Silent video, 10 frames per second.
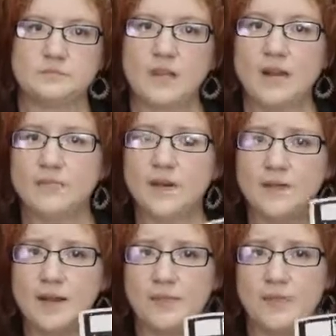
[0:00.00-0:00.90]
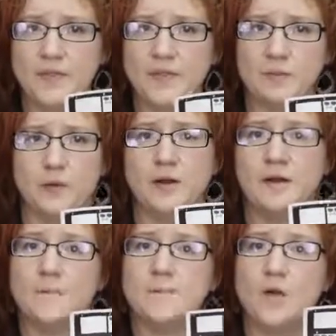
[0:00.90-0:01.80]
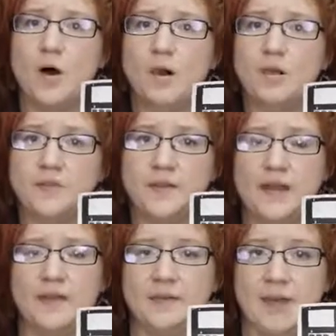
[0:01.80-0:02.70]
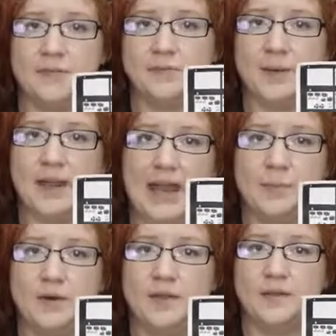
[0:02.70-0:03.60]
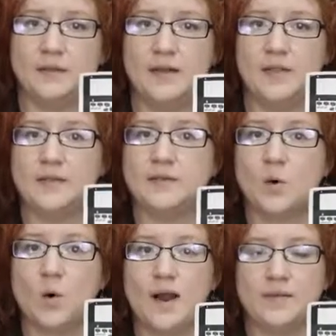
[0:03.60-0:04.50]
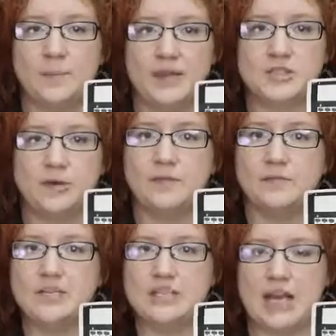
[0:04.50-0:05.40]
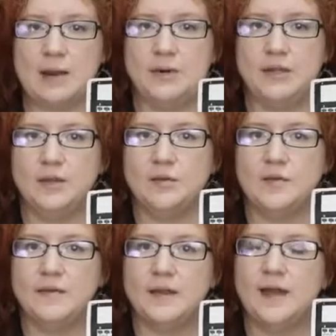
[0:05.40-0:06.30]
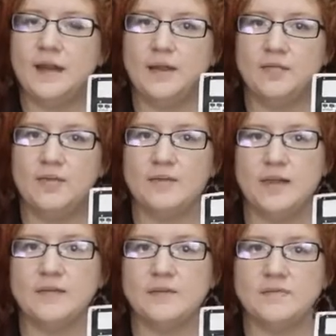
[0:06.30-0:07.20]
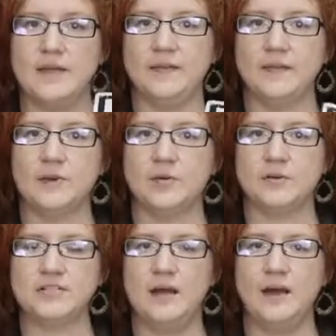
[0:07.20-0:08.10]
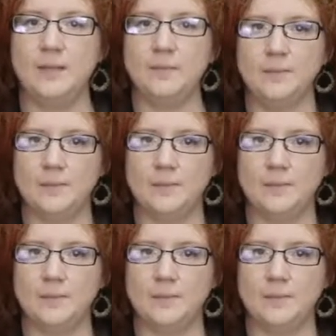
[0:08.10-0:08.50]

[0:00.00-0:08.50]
For example, in this work, all of the sounds came from cameras. The score has pictures of each camera used and gives a sense of density over time.